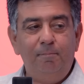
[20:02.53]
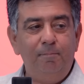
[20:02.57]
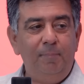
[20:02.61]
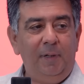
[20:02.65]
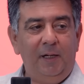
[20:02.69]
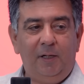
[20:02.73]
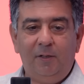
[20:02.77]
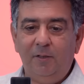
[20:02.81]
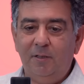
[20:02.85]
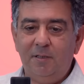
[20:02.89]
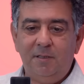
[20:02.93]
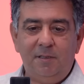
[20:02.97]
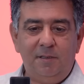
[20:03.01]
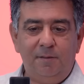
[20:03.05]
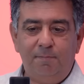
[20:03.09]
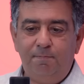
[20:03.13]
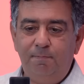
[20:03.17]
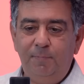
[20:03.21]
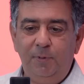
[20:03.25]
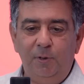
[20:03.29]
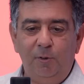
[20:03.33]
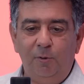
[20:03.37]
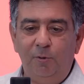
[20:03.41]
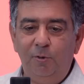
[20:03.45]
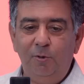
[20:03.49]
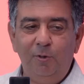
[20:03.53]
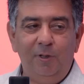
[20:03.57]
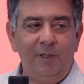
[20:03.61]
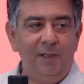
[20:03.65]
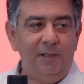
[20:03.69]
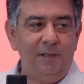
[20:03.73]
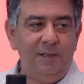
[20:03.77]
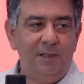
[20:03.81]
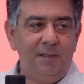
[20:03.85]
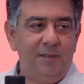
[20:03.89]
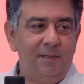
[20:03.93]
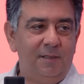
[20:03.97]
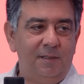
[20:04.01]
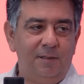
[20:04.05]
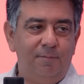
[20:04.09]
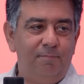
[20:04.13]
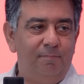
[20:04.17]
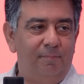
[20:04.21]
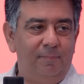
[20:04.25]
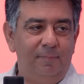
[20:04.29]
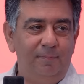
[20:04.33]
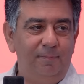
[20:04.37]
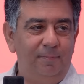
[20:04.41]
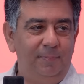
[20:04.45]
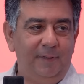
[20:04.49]
because, you can just
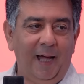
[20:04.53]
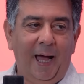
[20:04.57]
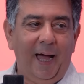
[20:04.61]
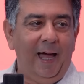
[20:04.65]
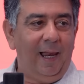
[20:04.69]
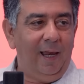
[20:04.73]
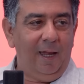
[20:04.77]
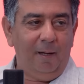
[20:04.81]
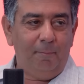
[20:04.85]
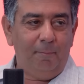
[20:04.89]
dial